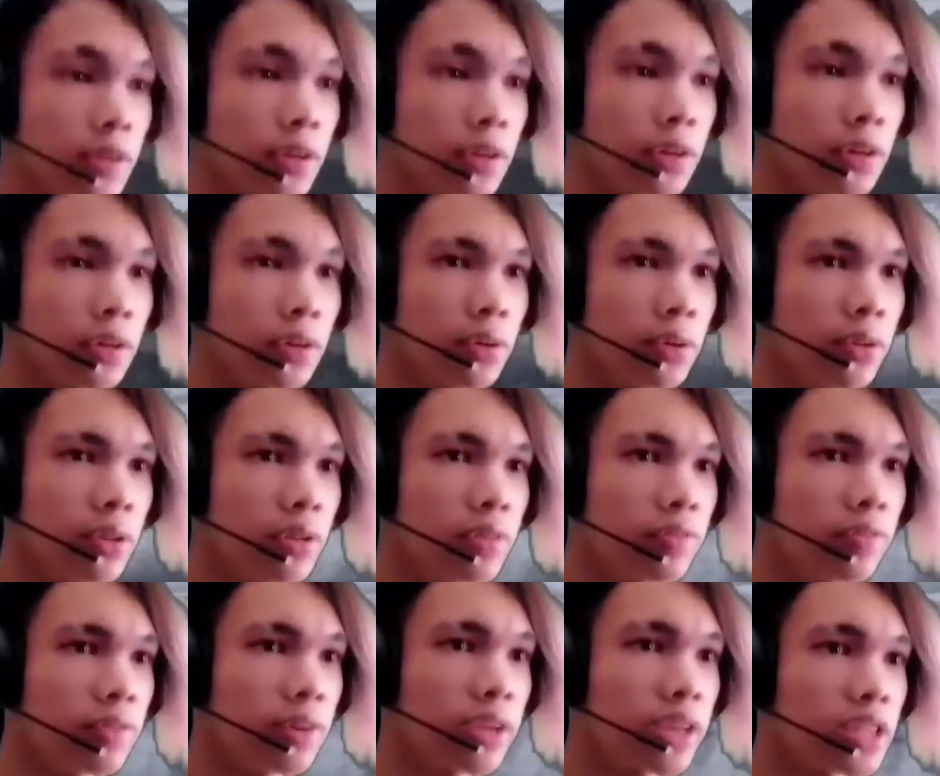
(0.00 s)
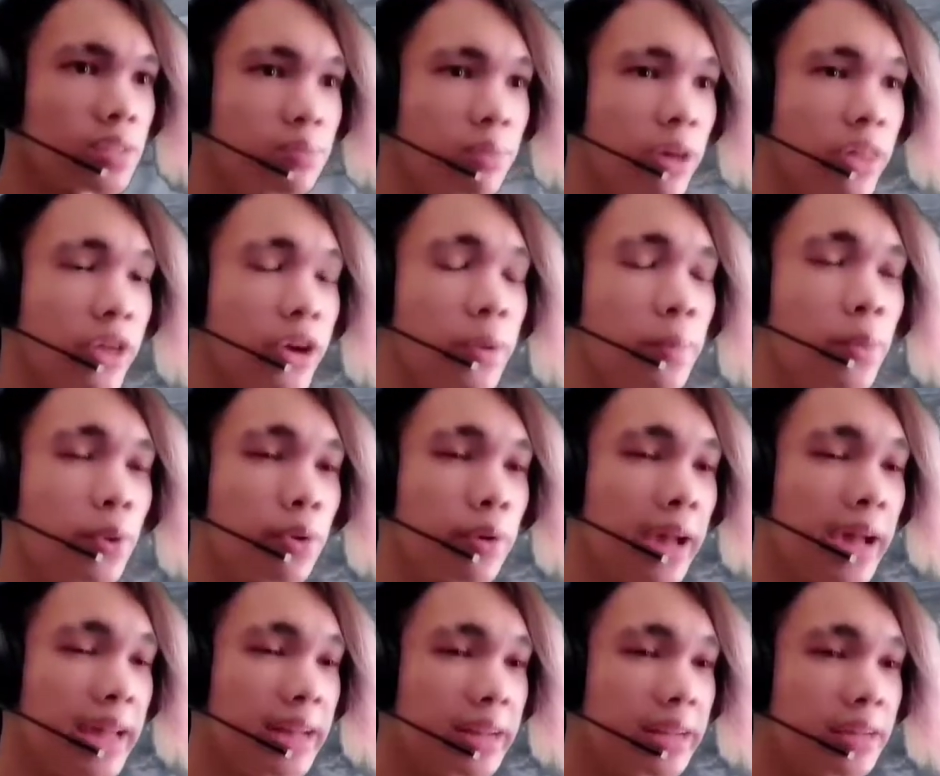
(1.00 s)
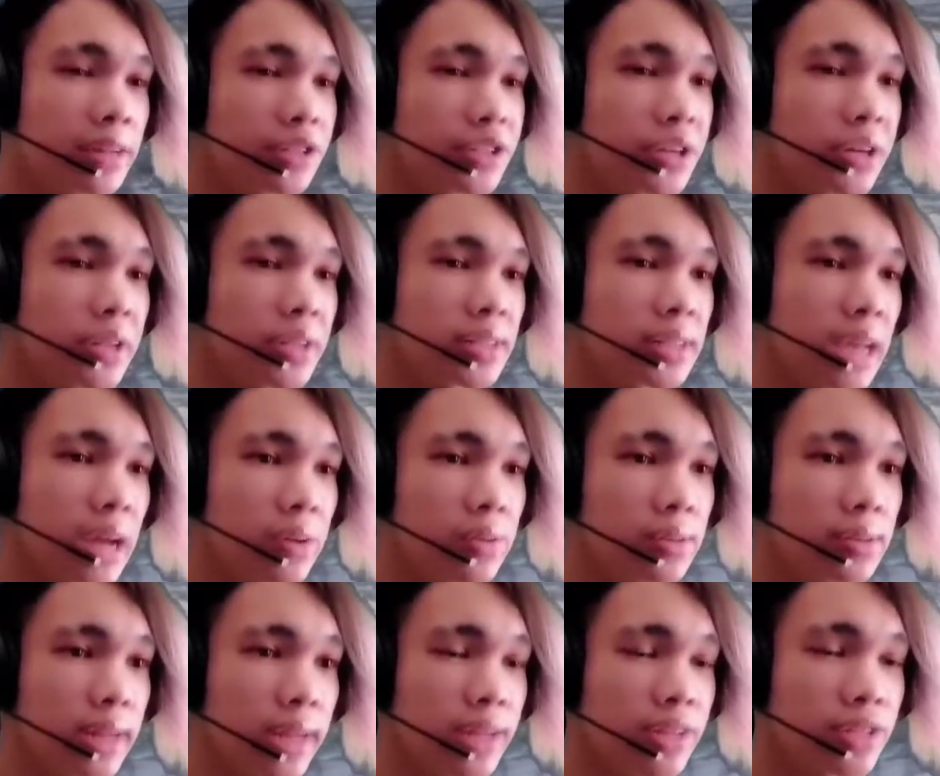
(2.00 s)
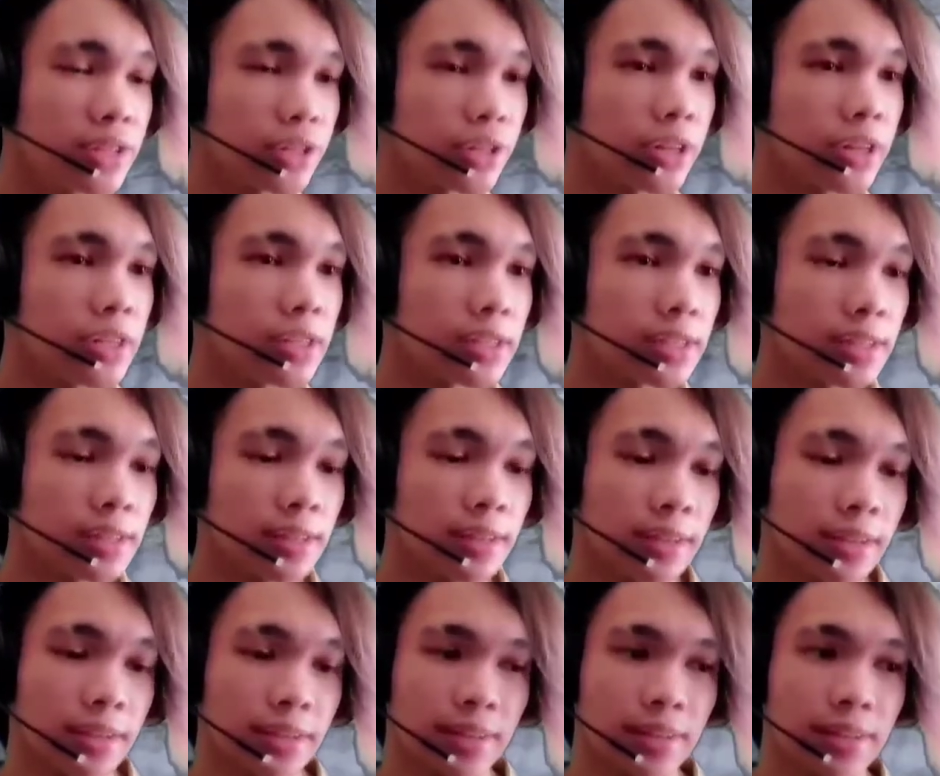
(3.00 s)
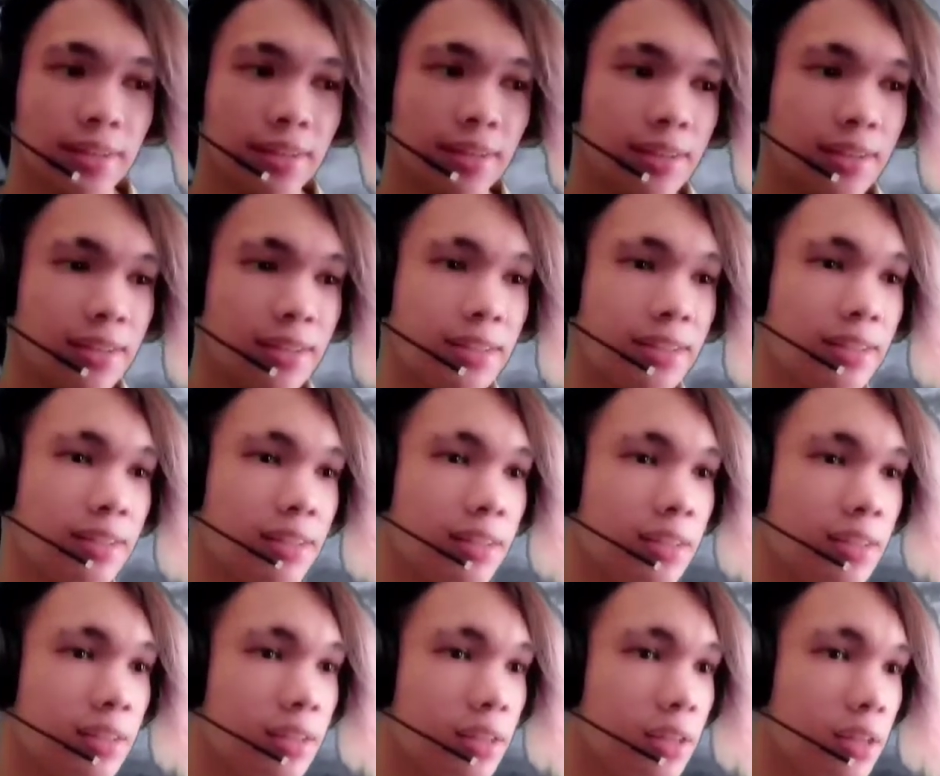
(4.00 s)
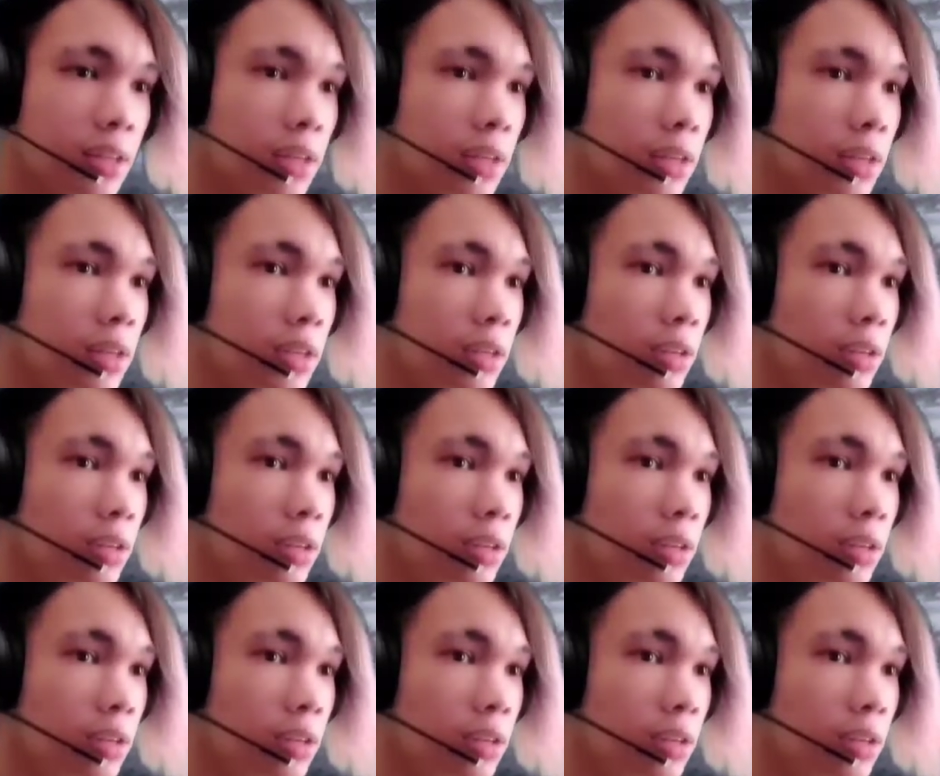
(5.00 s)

Nobody's answer. the fuck is Mother Miranda? She already sounds dangerous. Father?